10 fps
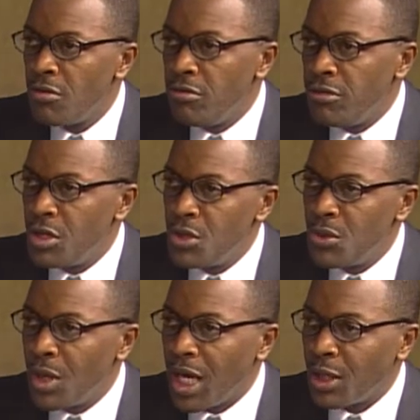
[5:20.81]

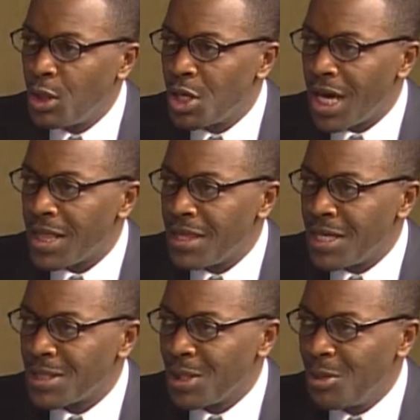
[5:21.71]
view and look at
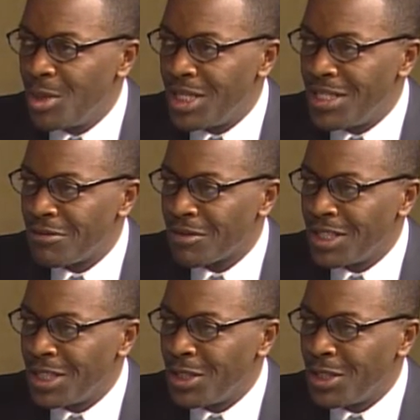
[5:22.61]
things a little bit differently.